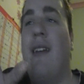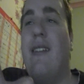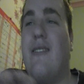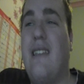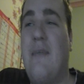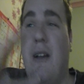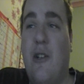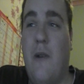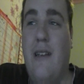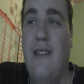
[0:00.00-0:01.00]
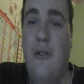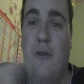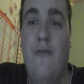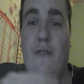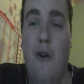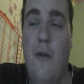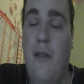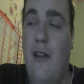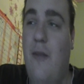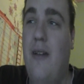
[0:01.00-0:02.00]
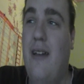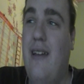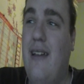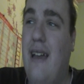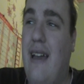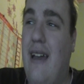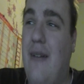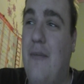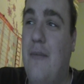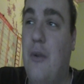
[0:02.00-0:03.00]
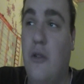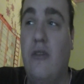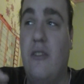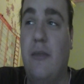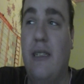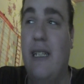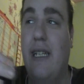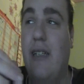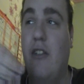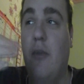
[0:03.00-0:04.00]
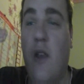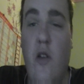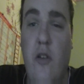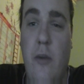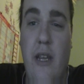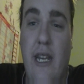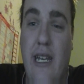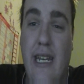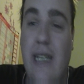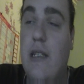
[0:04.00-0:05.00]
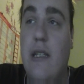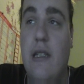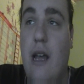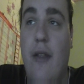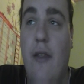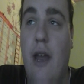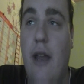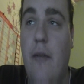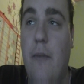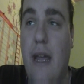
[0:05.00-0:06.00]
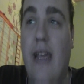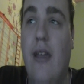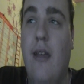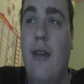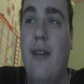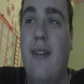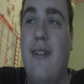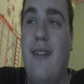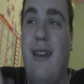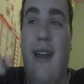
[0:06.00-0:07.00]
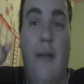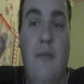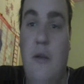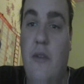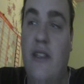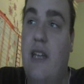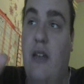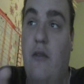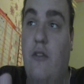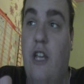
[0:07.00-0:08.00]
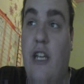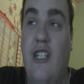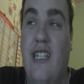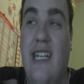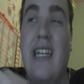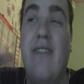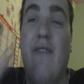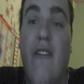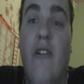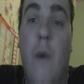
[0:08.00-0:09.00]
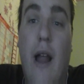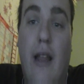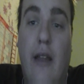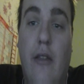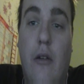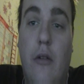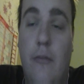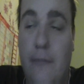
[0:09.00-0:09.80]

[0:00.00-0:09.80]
So this match went to and fro a little bit, but ultimately WWE needed to start the night big, and with the title change they did it very well, I thought.